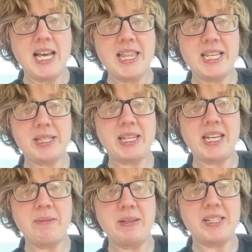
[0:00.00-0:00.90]
This
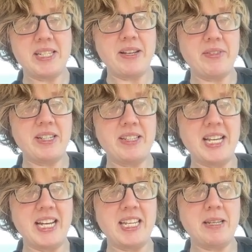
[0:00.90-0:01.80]
can't be 7,
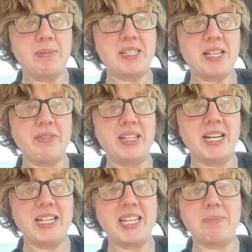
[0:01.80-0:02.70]
that can't be 7,
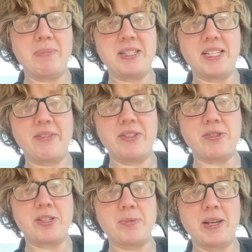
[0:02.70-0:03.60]
that can't be 7,
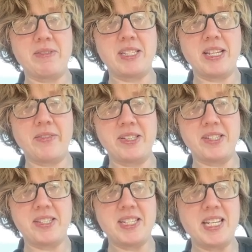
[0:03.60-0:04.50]
just because we have 7
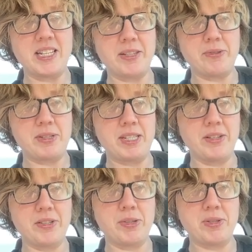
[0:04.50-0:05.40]
seeing those
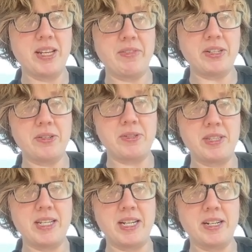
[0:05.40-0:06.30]
cells. So 7 goes
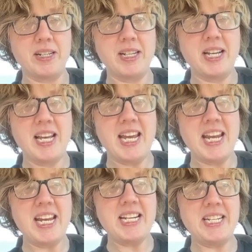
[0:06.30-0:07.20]
there.
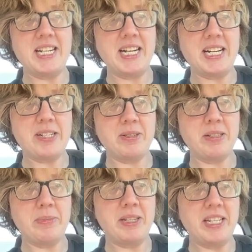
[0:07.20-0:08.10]
8 and 9 are
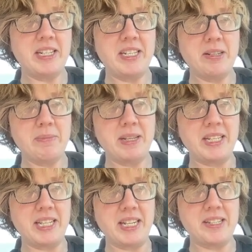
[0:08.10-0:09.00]
eliminated here,
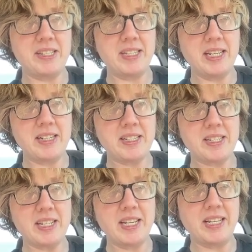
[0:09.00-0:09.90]
making that a
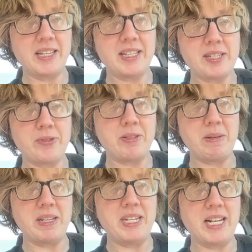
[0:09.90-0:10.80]
6. And then this is going to
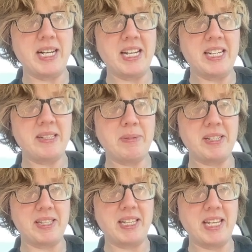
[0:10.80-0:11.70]
be a 9
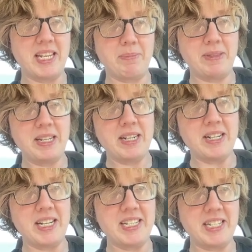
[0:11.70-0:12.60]
because of the 8 up there
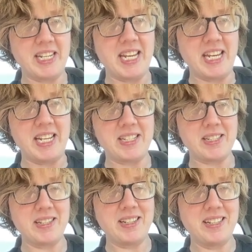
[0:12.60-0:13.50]
and an 8.